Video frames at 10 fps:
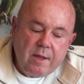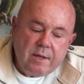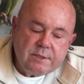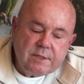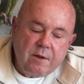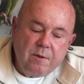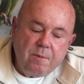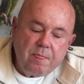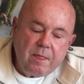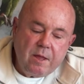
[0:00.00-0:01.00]
So
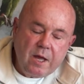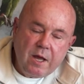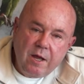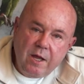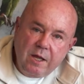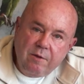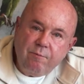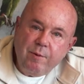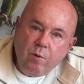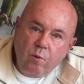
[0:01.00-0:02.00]
if
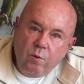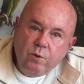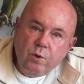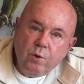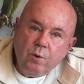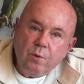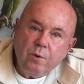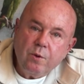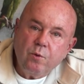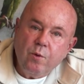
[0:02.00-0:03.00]
we all do
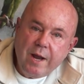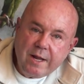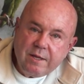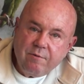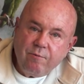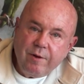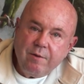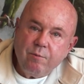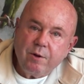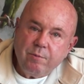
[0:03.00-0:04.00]
collectively
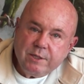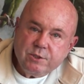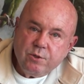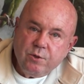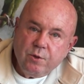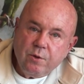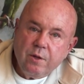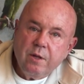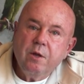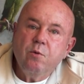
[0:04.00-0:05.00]
what we should do,
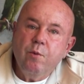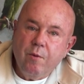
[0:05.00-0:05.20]
we